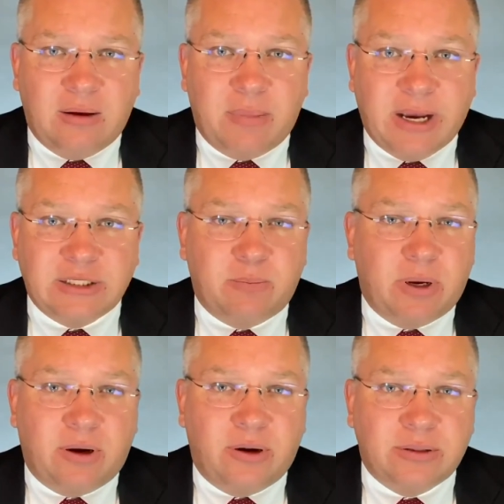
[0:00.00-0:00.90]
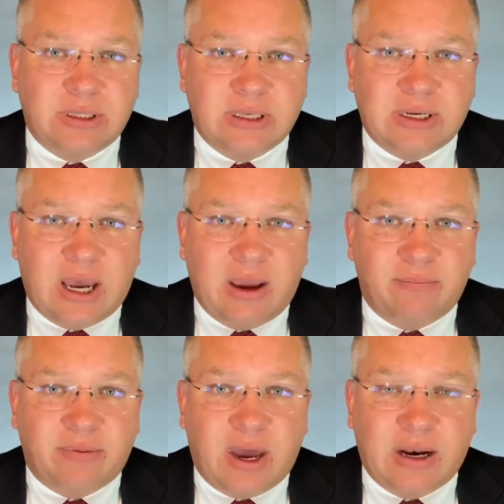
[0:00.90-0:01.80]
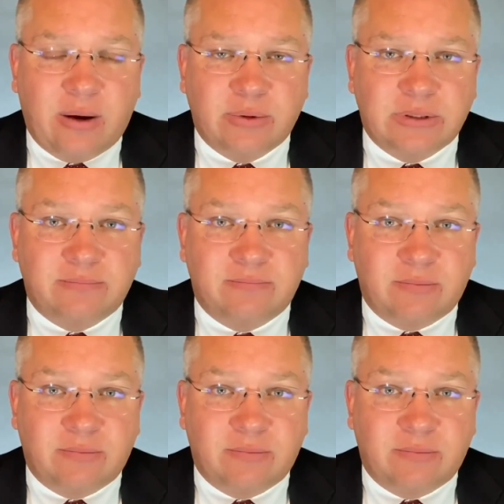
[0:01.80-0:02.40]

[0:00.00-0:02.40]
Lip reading: My superiors at the time thought I was